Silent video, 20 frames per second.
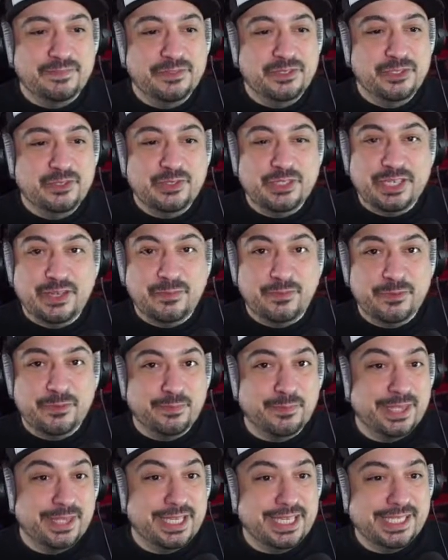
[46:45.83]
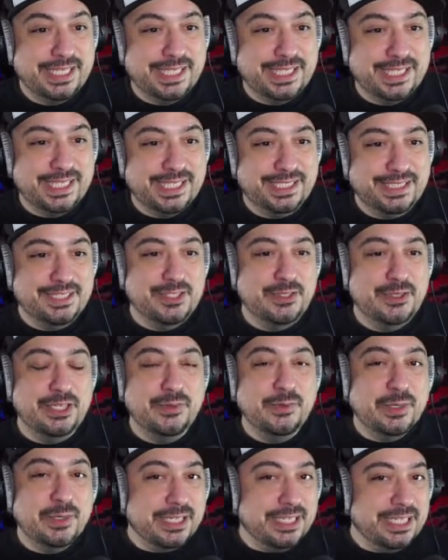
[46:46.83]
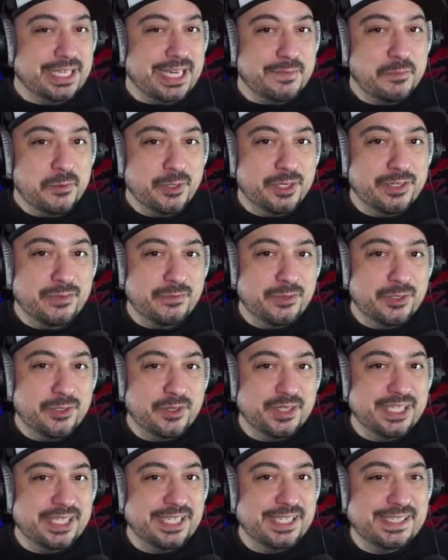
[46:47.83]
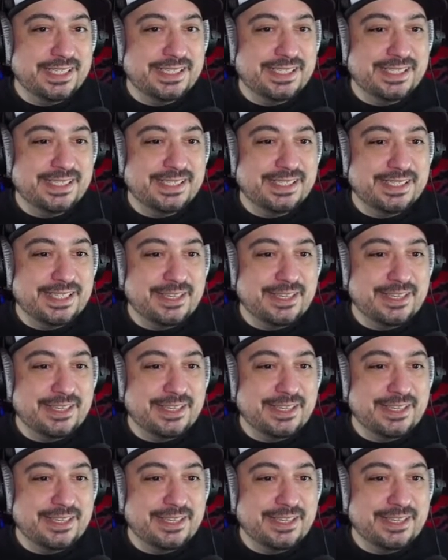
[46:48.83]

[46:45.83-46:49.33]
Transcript: new stuff from Bethesda. Do you think we're going to get more info on the next